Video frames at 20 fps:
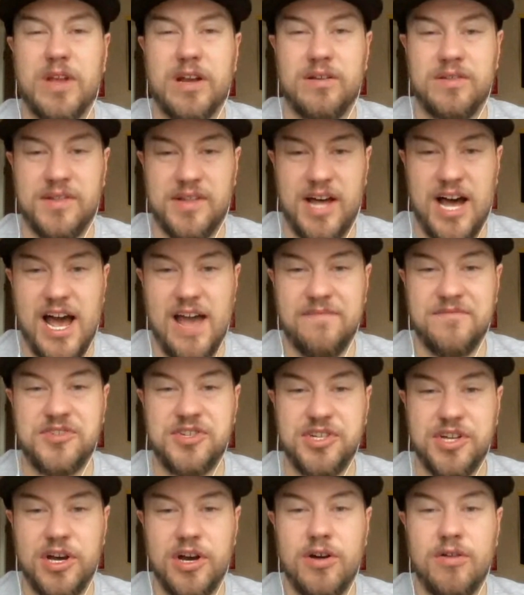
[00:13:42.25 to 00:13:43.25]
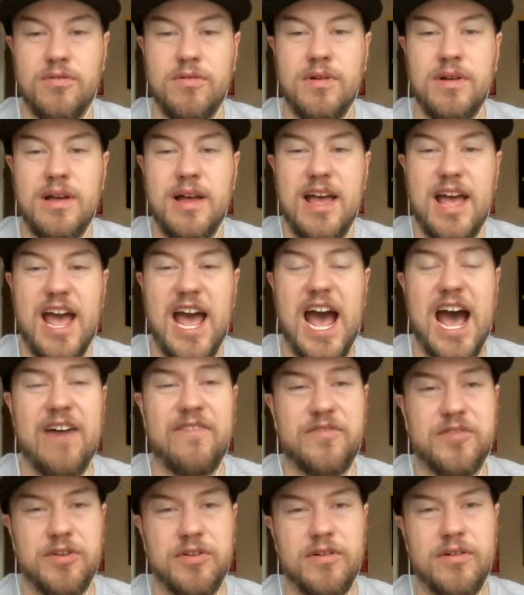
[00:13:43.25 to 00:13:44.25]
live show
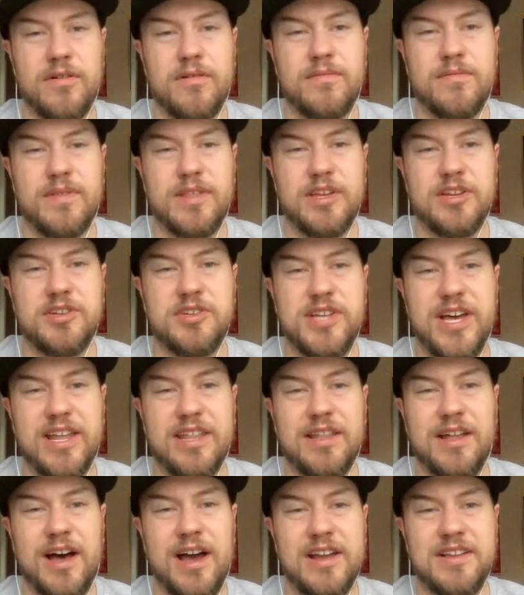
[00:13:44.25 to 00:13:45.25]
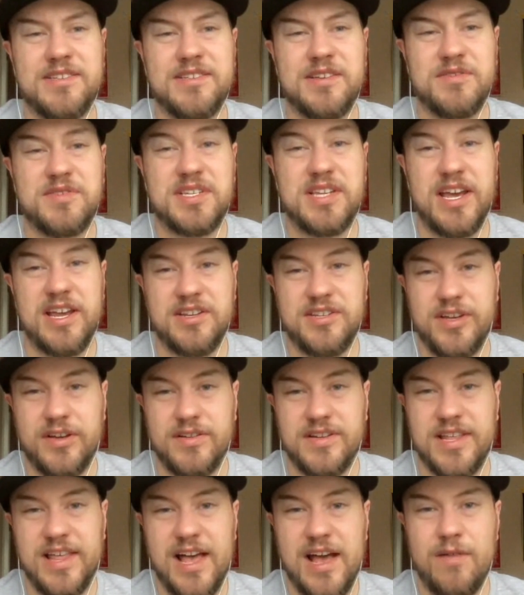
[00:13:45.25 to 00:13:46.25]
after the deadline, so stay
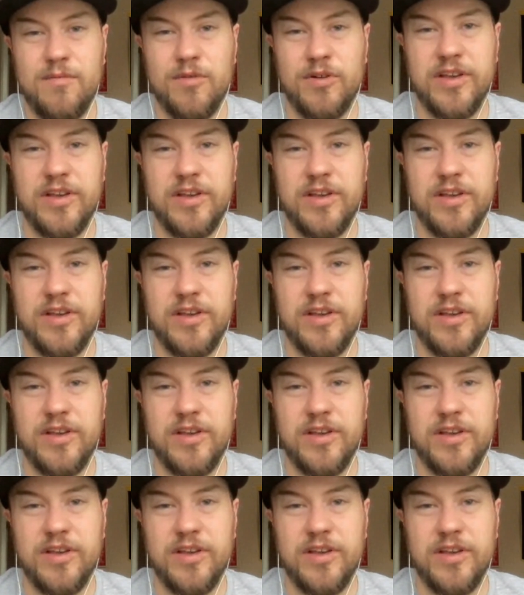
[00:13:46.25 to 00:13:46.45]
tuned to that.